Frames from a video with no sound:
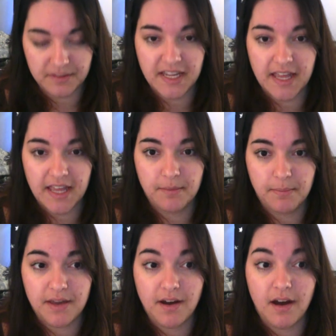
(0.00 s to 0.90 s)
it
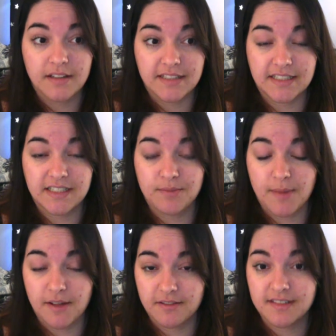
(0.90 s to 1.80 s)
because it
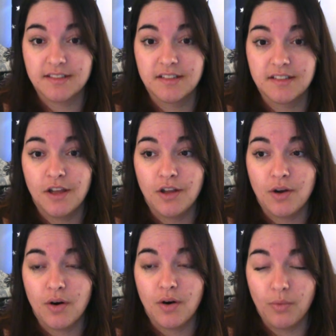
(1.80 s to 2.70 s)
smells
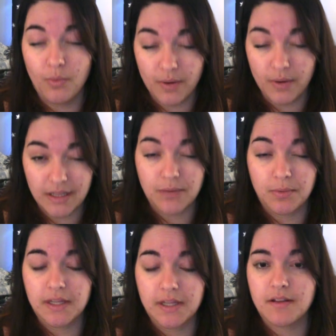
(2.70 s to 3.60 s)
really,
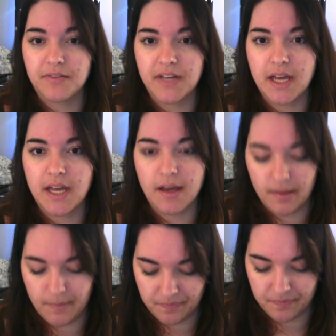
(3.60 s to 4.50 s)
really lovely.
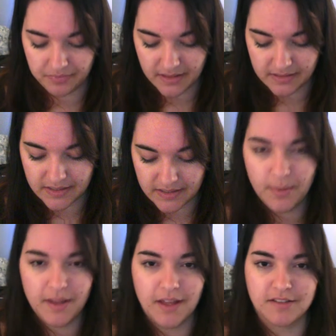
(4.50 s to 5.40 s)
It's a little
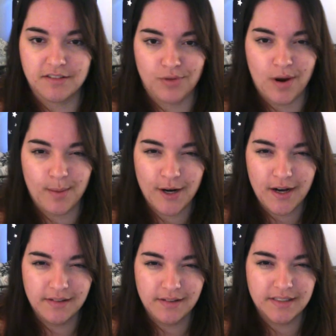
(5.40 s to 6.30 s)
bit like
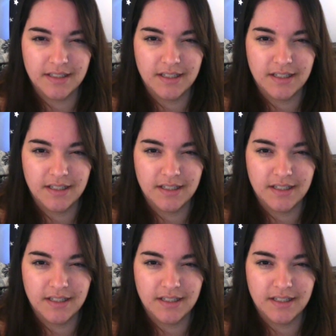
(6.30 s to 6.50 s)
strawberries.